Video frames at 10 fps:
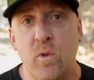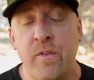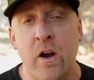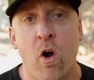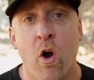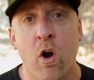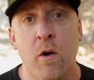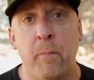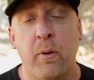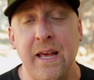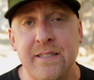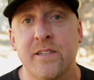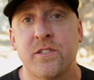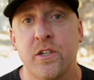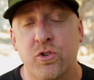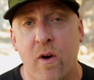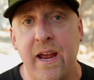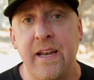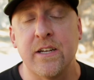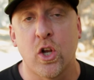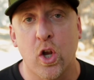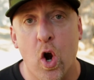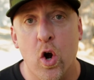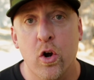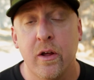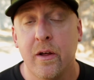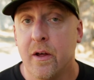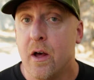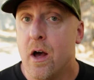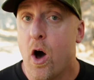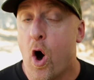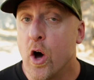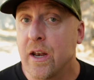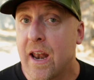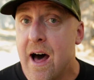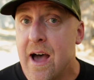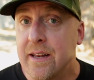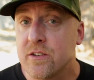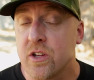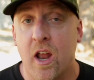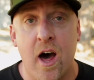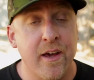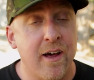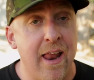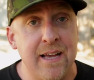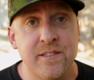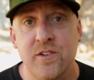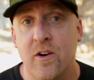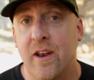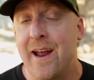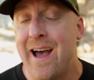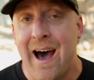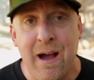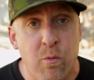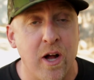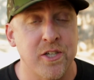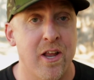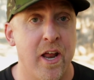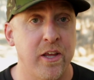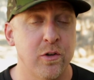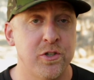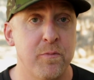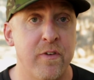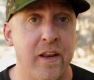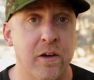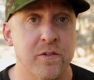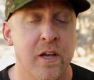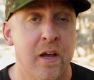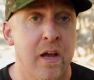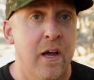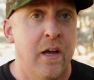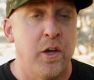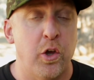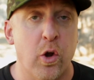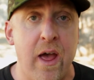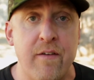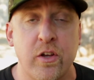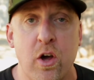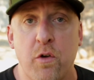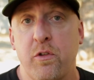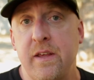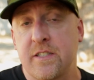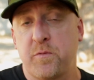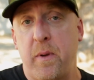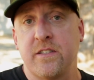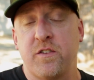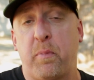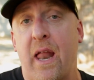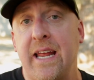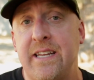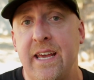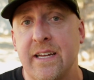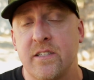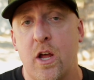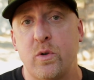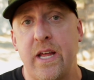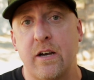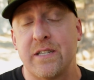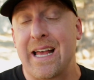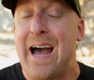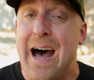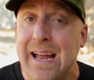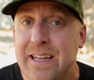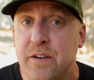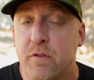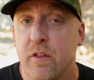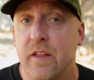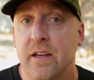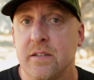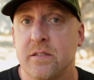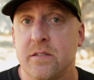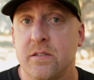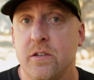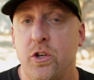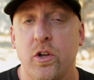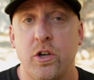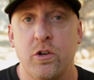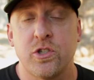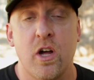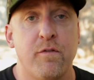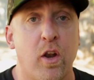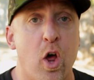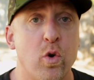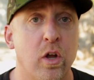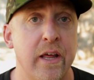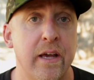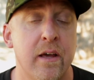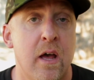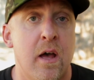There are places to train and to learn online. There's a lot of classes online. I watch a lot of YouTube videos. You don't have to go through the expense of plane tickets and hotels like I did for this. You can do stuff locally.